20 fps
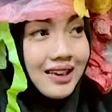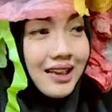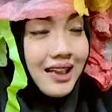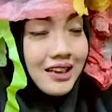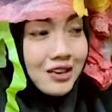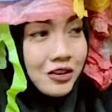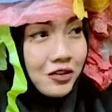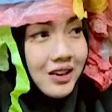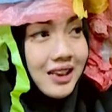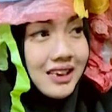
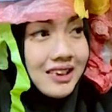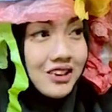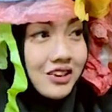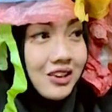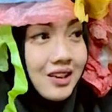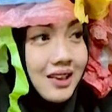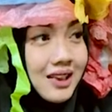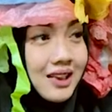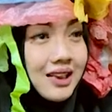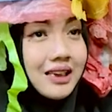Actually, it's
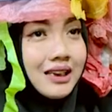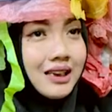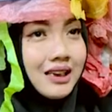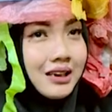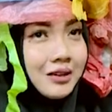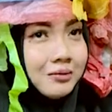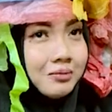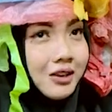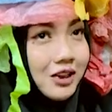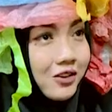really
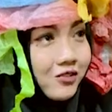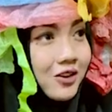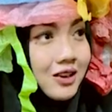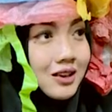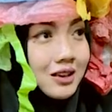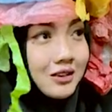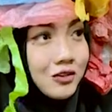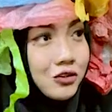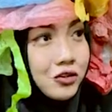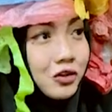
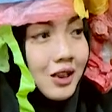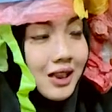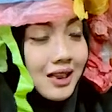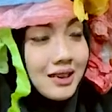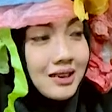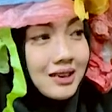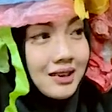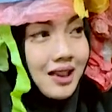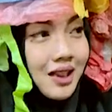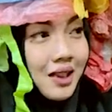difficult to
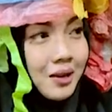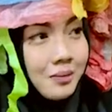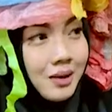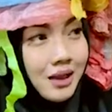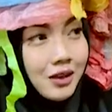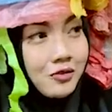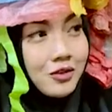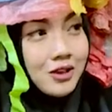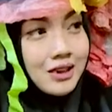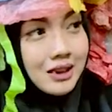us,
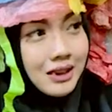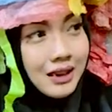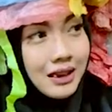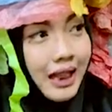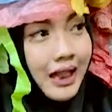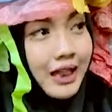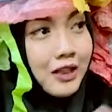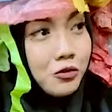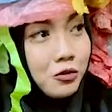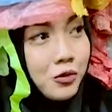but we still
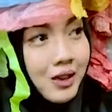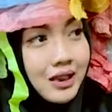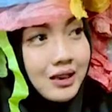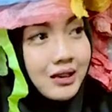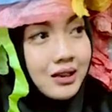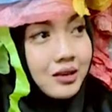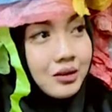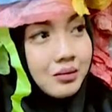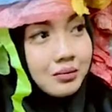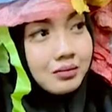educate
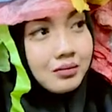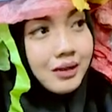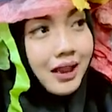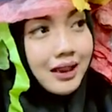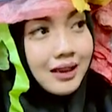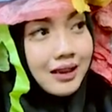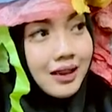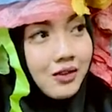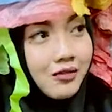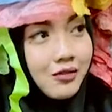them
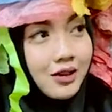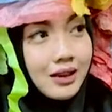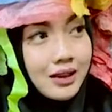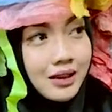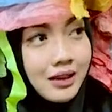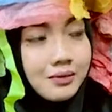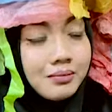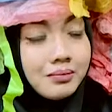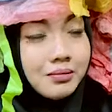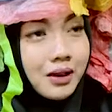and giving
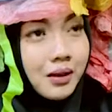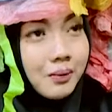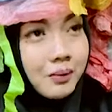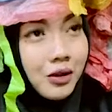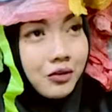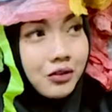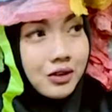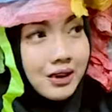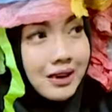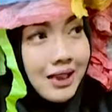them
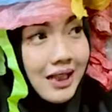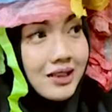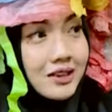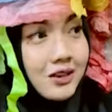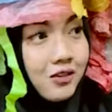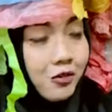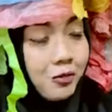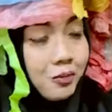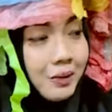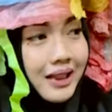about the
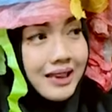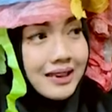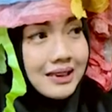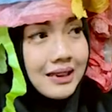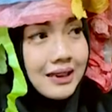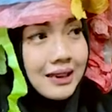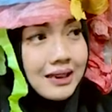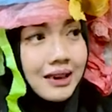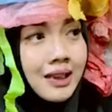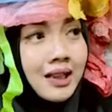danger of
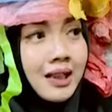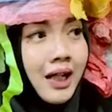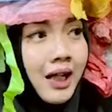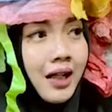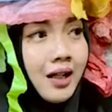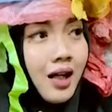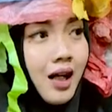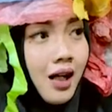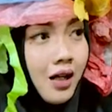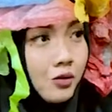plastic
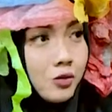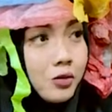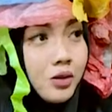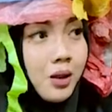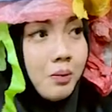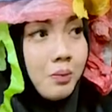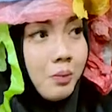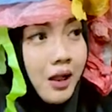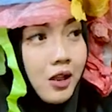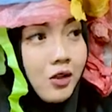and how the
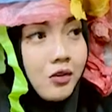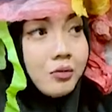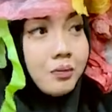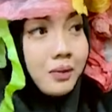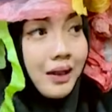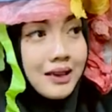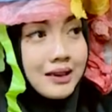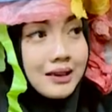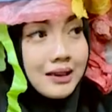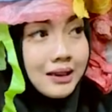impact of
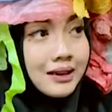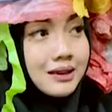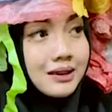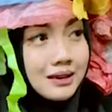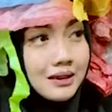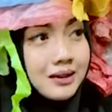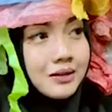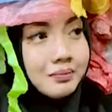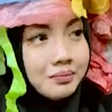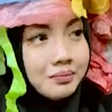plastics.